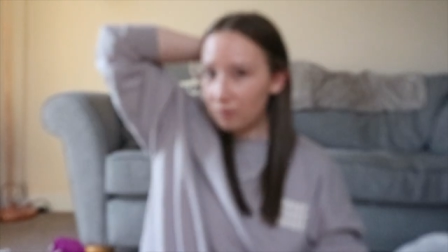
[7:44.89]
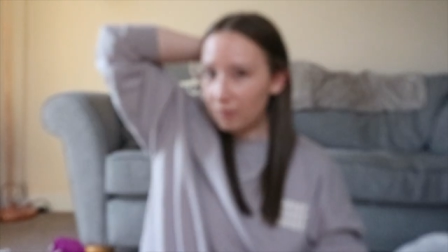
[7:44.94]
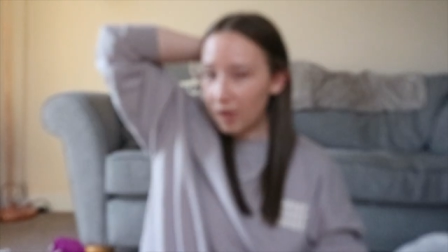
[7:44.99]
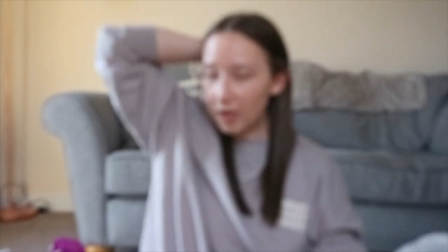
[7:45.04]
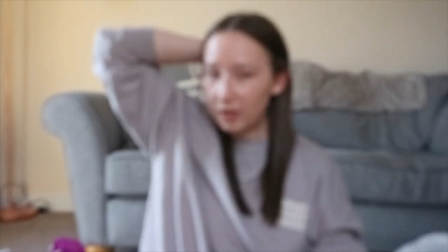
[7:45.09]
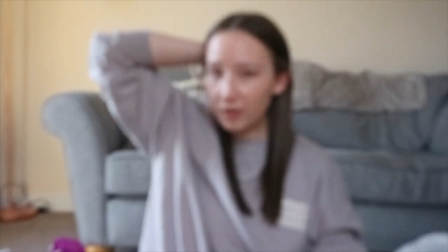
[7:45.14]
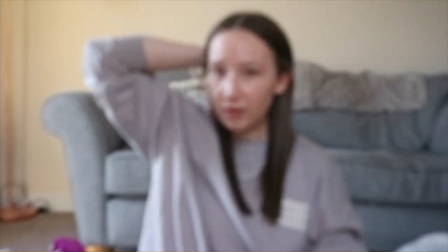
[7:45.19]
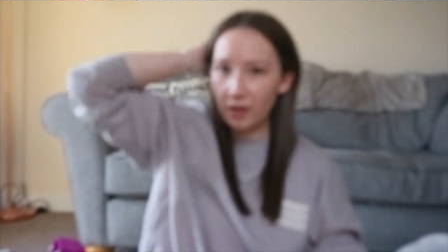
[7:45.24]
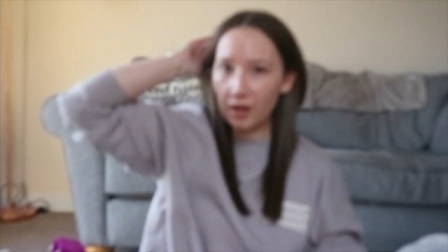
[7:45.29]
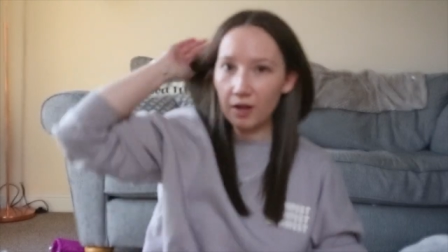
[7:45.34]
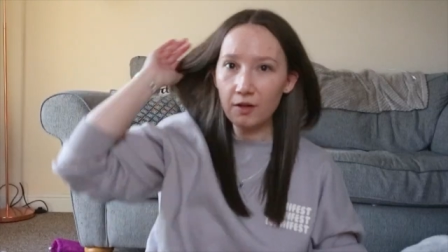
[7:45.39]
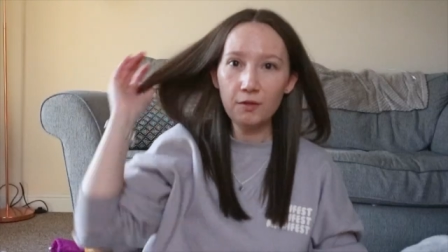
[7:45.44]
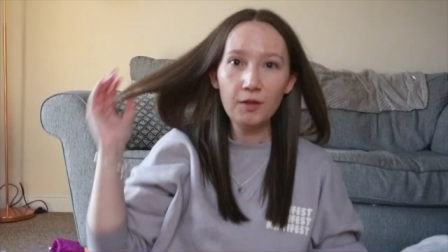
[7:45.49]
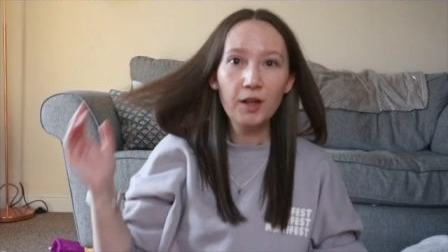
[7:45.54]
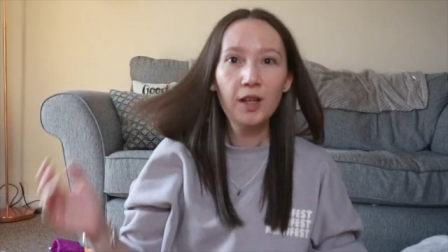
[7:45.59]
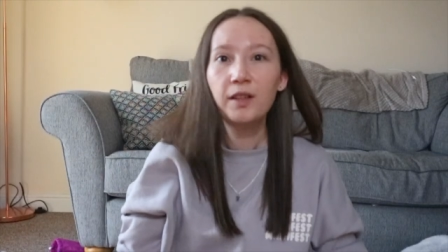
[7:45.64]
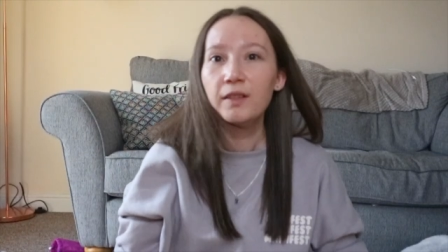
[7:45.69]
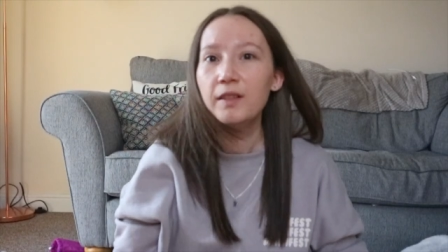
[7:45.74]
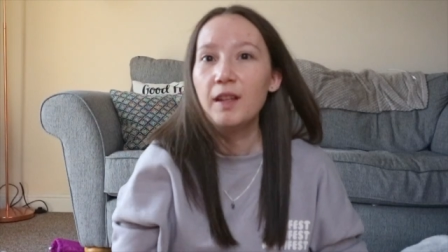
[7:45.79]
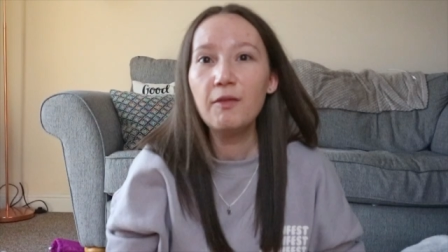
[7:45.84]
I don't know,
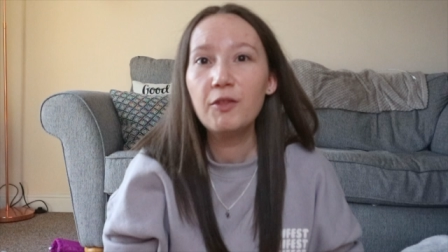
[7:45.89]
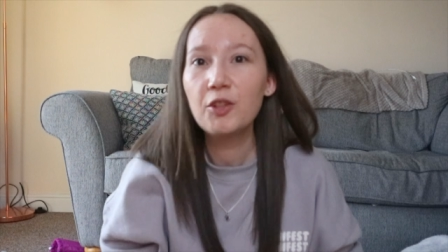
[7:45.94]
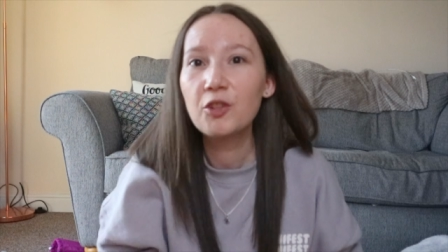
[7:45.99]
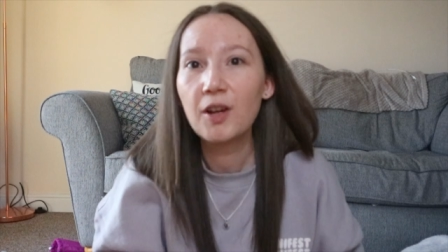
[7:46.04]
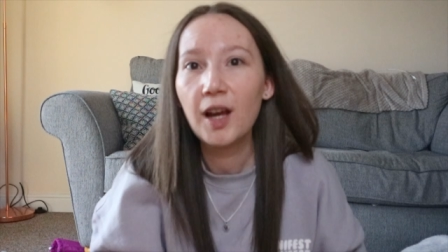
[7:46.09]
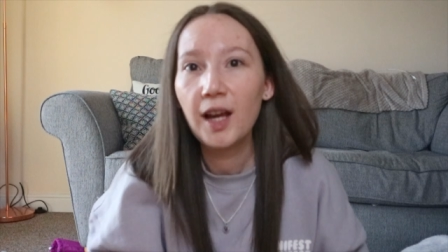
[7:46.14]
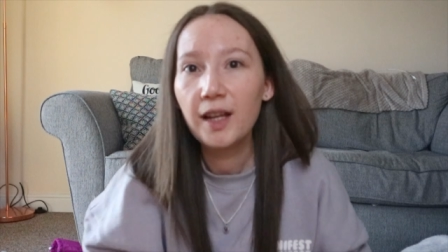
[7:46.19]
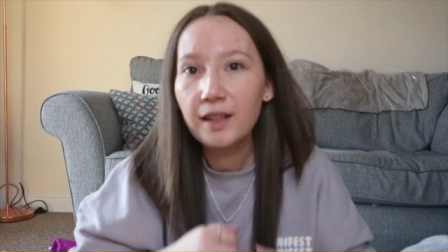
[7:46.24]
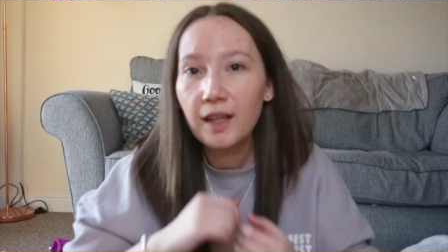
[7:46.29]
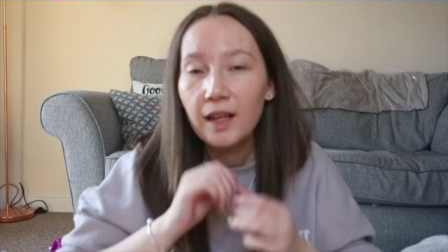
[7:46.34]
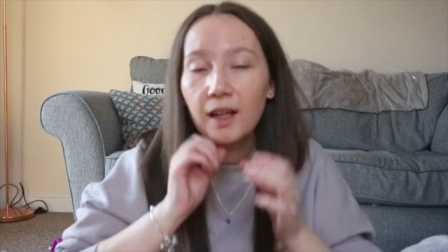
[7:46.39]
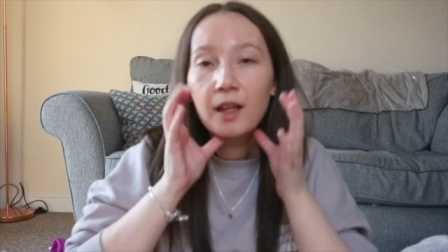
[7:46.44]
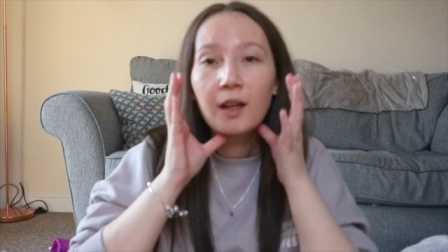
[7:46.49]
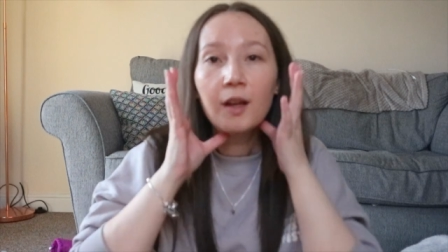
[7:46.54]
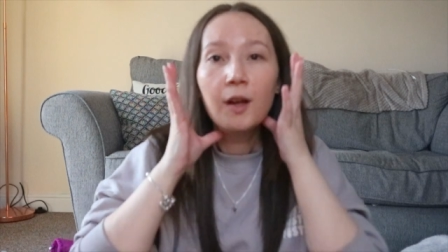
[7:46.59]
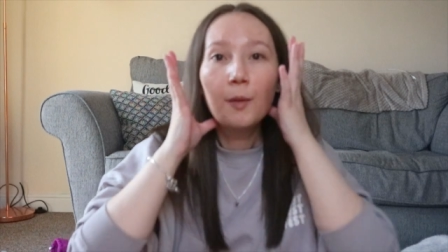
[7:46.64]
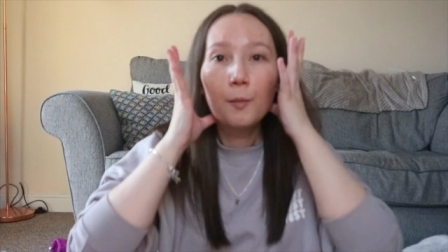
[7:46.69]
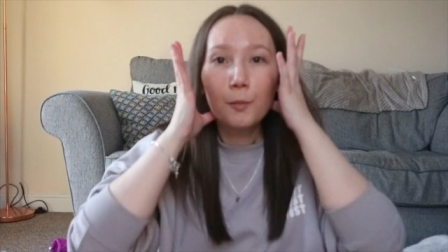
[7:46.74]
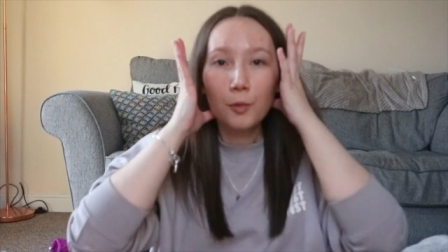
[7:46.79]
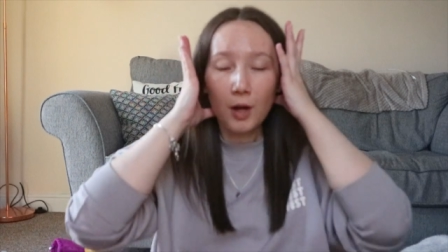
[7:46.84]
never tried it,
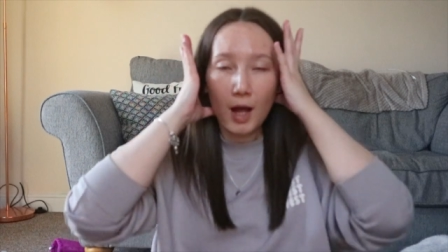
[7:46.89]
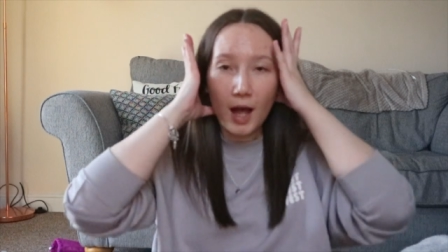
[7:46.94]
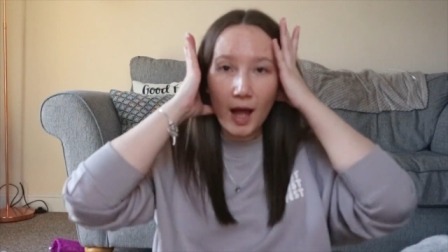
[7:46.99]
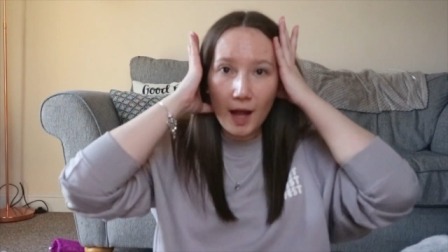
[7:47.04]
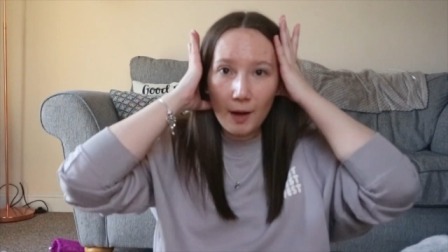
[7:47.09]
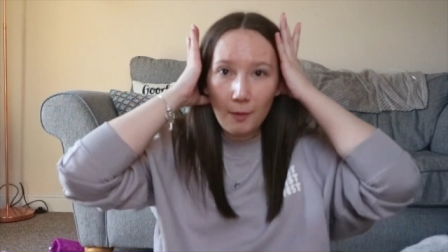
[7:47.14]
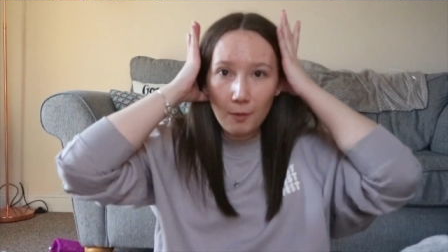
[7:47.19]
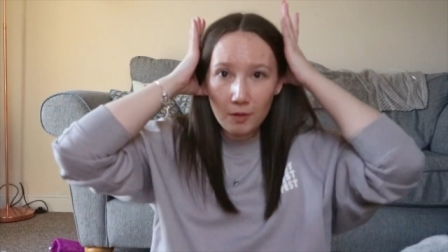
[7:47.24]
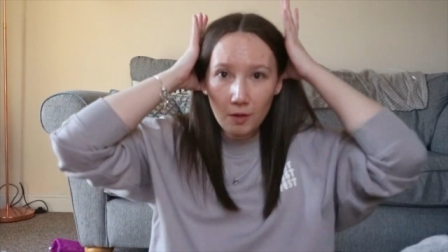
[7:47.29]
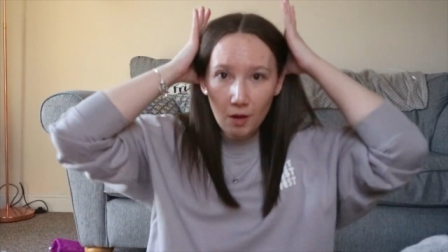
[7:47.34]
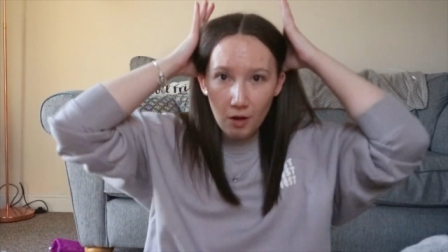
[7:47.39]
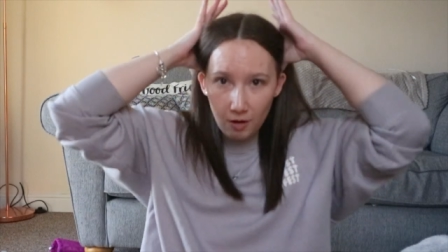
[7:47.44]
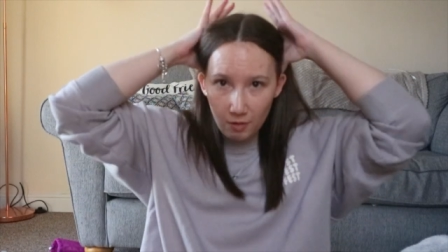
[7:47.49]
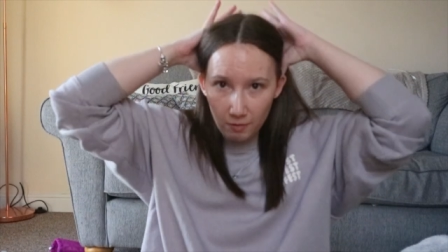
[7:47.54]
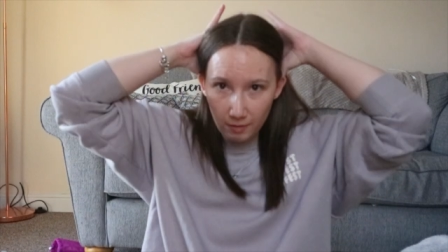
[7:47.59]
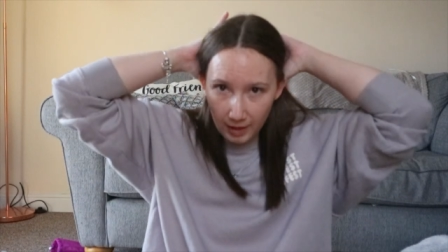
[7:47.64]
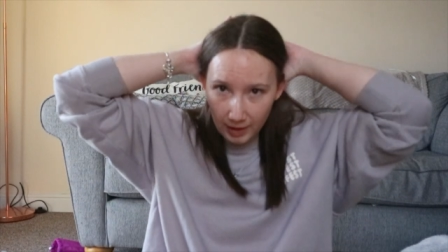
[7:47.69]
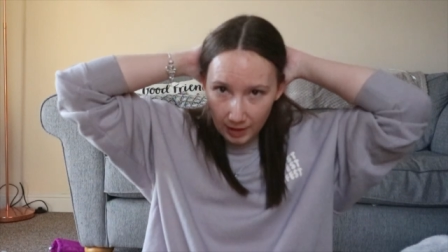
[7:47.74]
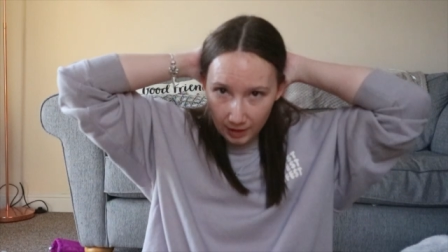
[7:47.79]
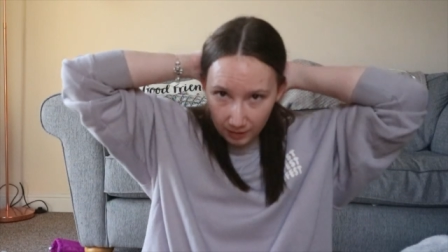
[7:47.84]
but I will
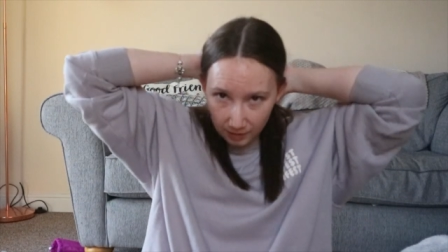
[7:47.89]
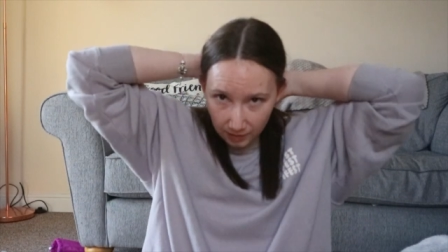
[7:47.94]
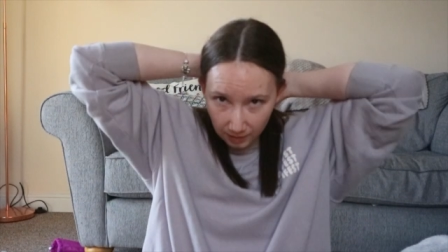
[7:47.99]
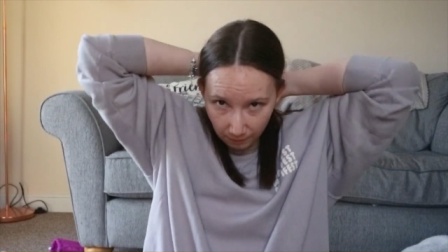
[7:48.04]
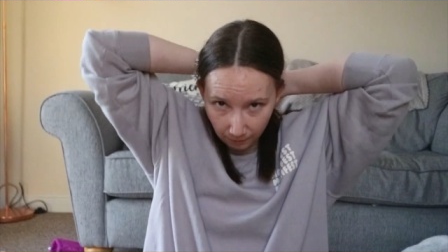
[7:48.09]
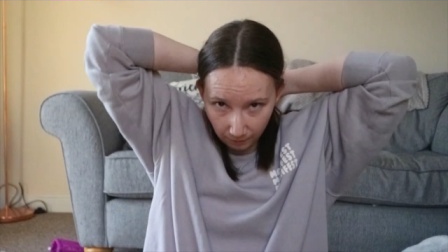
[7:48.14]
always.